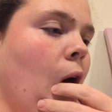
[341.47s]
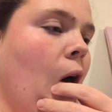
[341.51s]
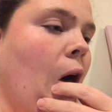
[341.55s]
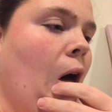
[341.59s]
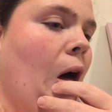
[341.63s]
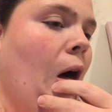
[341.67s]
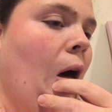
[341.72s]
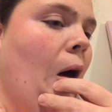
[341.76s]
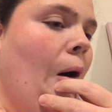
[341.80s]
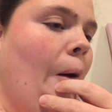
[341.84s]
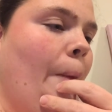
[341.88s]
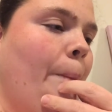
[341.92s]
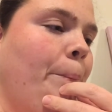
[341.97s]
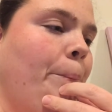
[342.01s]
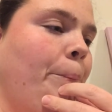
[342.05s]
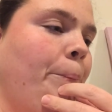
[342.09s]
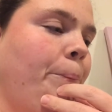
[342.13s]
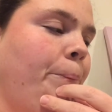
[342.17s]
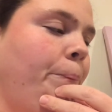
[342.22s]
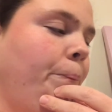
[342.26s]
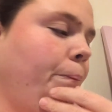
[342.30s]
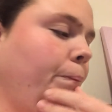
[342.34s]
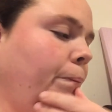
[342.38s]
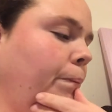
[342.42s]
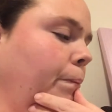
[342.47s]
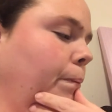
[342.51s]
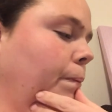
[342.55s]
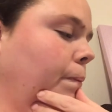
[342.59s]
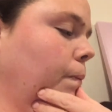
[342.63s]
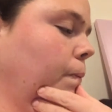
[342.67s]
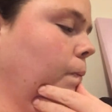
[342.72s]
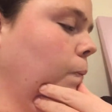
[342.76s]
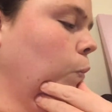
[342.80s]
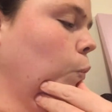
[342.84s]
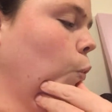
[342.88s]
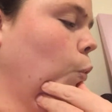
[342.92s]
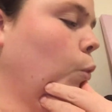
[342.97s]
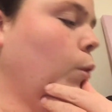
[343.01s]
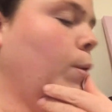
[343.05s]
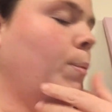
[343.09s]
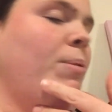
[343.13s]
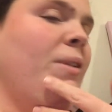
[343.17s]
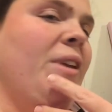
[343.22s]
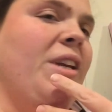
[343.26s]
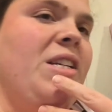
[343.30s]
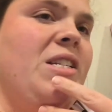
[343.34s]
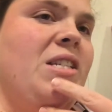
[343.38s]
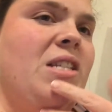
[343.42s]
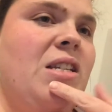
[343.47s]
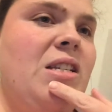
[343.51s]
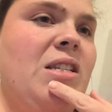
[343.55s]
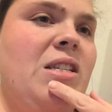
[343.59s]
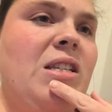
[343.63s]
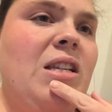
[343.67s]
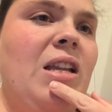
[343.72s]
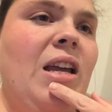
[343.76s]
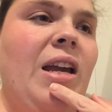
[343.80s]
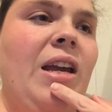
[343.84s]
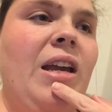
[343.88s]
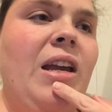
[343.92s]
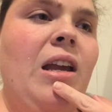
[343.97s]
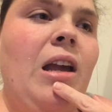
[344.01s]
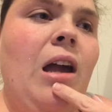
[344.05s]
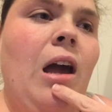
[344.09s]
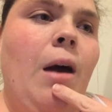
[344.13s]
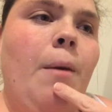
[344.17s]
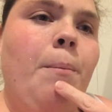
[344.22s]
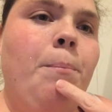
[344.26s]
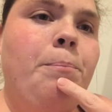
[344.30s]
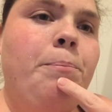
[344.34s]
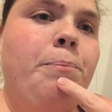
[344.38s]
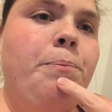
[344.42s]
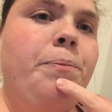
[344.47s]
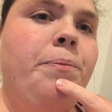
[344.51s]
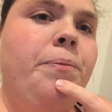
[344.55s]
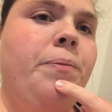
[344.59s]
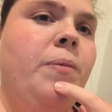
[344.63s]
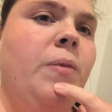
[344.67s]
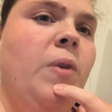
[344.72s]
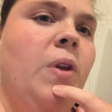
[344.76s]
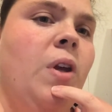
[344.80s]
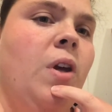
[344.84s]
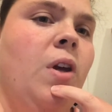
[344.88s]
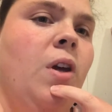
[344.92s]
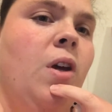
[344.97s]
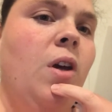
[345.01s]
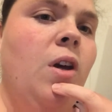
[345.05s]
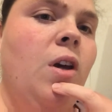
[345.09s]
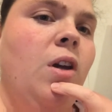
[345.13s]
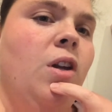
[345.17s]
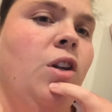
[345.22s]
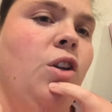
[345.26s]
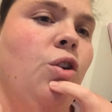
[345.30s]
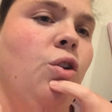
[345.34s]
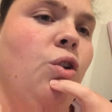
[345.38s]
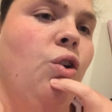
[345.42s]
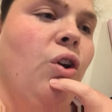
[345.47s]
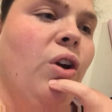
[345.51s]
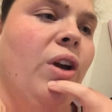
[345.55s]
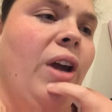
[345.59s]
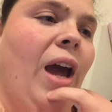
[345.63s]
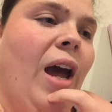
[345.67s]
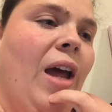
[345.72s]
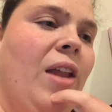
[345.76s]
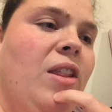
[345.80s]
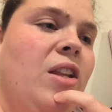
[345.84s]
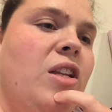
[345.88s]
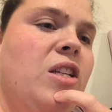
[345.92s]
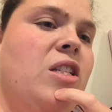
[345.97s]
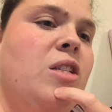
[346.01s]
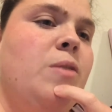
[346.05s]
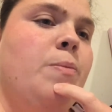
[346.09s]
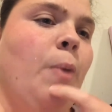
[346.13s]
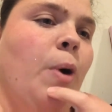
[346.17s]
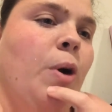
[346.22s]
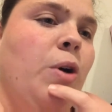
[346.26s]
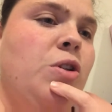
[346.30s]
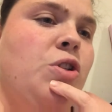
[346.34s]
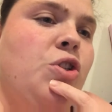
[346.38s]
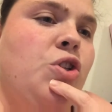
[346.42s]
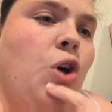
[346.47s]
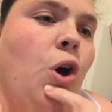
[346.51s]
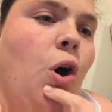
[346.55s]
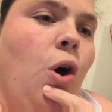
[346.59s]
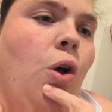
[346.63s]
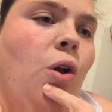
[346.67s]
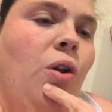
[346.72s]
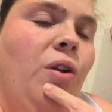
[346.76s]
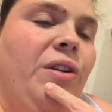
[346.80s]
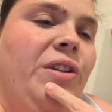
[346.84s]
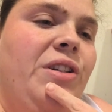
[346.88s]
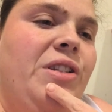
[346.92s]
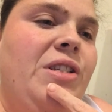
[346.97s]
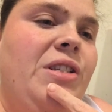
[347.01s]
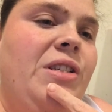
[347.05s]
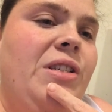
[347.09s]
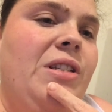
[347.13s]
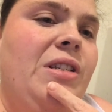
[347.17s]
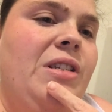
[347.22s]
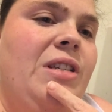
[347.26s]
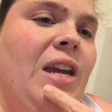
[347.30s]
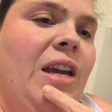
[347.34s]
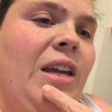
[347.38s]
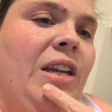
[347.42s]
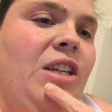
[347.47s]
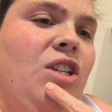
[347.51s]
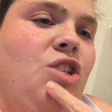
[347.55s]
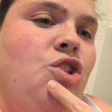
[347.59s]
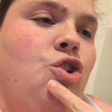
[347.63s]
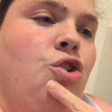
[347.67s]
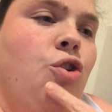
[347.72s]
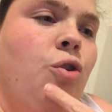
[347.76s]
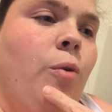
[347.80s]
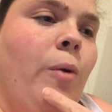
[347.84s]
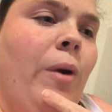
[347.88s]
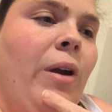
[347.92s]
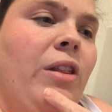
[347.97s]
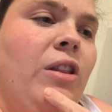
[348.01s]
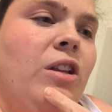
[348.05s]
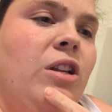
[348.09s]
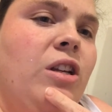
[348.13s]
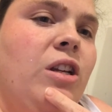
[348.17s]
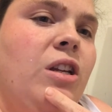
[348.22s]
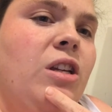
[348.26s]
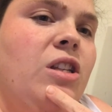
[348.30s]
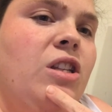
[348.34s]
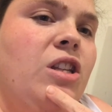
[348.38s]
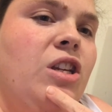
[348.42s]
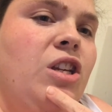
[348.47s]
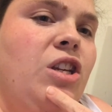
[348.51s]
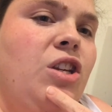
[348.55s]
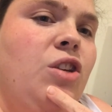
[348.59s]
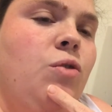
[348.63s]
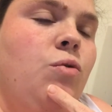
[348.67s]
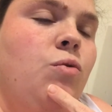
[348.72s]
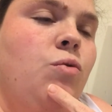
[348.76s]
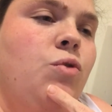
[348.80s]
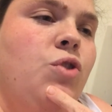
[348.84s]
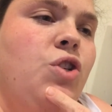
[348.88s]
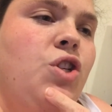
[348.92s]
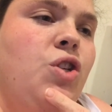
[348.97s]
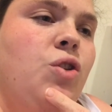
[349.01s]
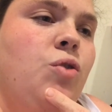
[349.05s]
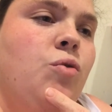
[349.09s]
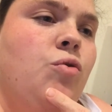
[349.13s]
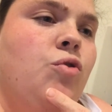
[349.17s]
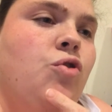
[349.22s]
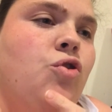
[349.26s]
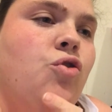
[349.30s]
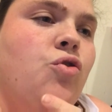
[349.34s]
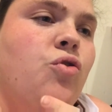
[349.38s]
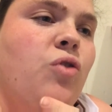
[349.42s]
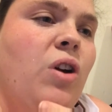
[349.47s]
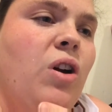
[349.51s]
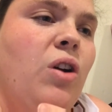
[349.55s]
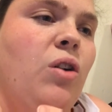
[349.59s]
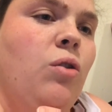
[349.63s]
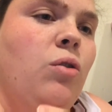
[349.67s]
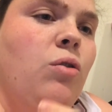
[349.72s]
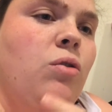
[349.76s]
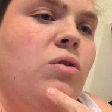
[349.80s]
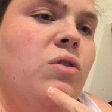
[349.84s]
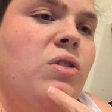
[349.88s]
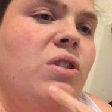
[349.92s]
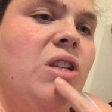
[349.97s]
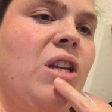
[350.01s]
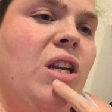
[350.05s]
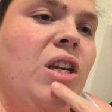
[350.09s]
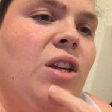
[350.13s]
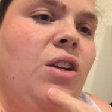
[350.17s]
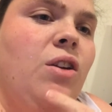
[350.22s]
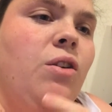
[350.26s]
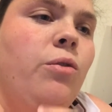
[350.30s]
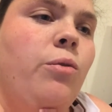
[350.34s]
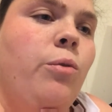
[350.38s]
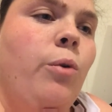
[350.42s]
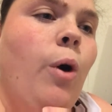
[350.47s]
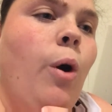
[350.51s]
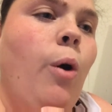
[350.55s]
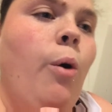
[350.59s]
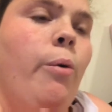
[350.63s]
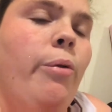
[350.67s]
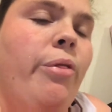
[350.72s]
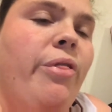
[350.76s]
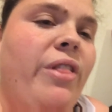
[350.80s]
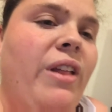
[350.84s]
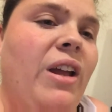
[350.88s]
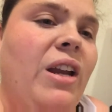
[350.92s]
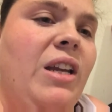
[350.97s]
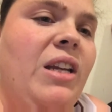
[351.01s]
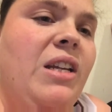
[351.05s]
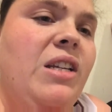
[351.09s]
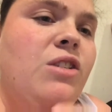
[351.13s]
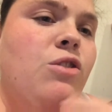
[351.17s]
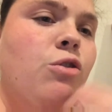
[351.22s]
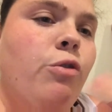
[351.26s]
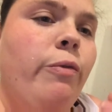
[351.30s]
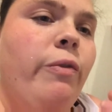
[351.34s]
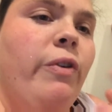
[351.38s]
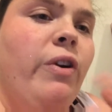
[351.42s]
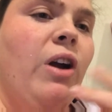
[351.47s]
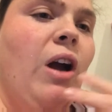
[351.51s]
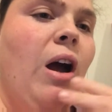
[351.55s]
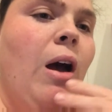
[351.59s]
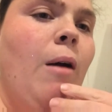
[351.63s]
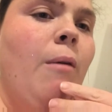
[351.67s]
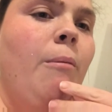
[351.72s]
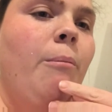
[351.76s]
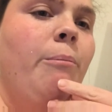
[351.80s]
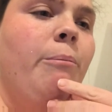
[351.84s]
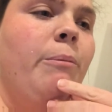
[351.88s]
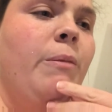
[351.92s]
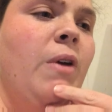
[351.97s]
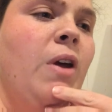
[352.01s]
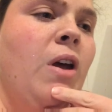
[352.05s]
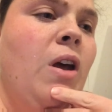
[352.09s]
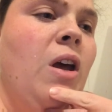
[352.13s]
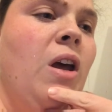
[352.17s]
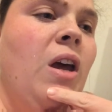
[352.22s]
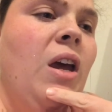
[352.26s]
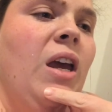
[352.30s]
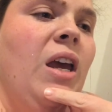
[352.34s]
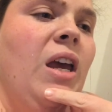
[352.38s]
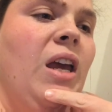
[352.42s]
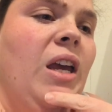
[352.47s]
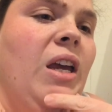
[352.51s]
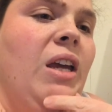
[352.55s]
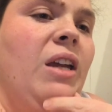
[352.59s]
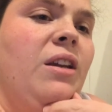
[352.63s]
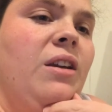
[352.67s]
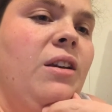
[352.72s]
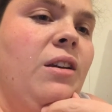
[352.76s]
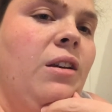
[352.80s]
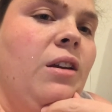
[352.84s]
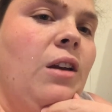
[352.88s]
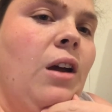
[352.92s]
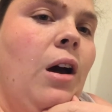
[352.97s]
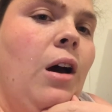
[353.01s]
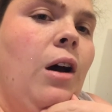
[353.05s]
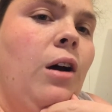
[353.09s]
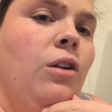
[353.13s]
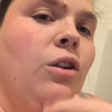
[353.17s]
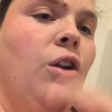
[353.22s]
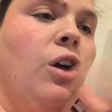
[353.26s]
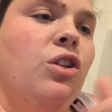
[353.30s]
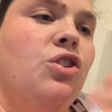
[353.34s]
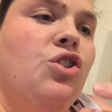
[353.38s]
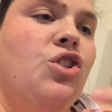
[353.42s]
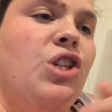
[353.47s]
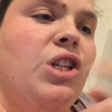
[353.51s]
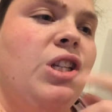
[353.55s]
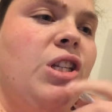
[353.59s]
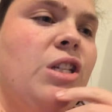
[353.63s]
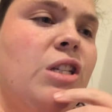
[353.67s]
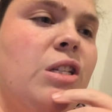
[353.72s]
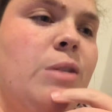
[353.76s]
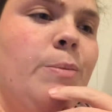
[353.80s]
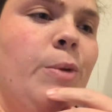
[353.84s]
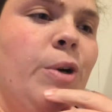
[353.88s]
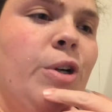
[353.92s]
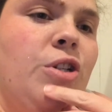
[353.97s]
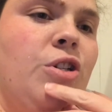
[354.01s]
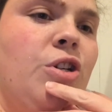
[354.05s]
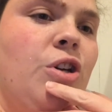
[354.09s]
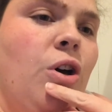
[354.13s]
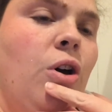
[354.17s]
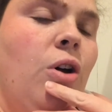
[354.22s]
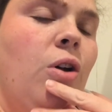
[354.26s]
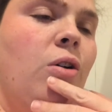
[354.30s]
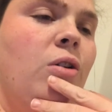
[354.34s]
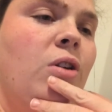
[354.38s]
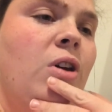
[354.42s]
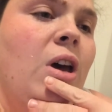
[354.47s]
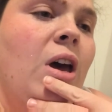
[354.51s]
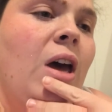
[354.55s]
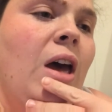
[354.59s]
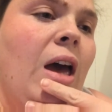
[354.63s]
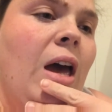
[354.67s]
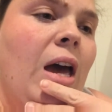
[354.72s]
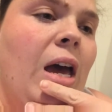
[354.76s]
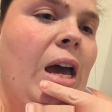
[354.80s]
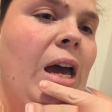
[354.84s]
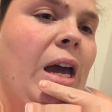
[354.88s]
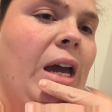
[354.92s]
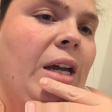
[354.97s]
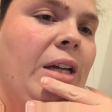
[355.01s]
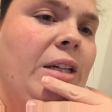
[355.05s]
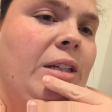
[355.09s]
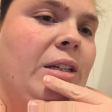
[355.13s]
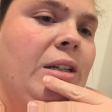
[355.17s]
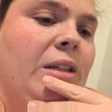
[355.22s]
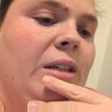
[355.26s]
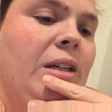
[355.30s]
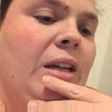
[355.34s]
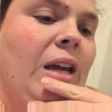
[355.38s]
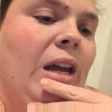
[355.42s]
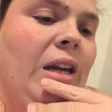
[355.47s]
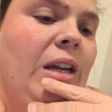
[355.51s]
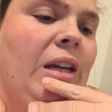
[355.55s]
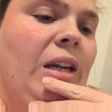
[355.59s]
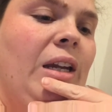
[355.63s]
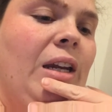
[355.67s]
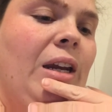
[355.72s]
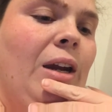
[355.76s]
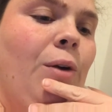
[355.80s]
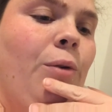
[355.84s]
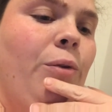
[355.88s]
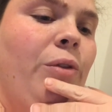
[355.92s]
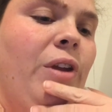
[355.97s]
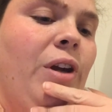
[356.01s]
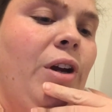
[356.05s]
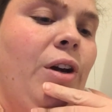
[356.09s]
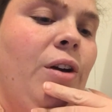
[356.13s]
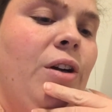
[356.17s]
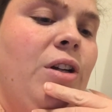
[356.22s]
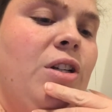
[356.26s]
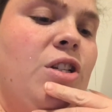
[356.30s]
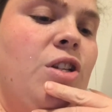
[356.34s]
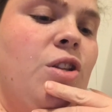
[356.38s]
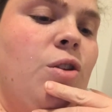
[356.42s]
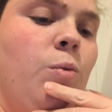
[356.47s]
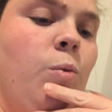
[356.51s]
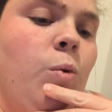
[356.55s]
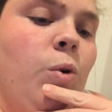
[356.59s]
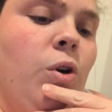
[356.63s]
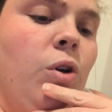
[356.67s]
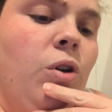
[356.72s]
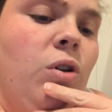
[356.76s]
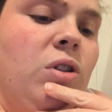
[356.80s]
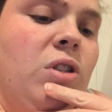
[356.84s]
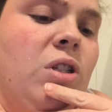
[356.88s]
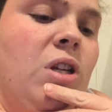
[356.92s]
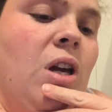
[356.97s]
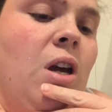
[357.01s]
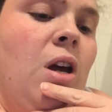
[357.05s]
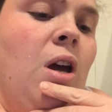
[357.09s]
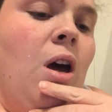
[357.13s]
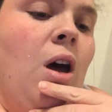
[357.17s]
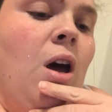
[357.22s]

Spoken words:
Or places like you look at the Smart Doll and Danny Chu and the huge struggles and growth that he's overcome in launching the Smart Doll and getting it out there into the world.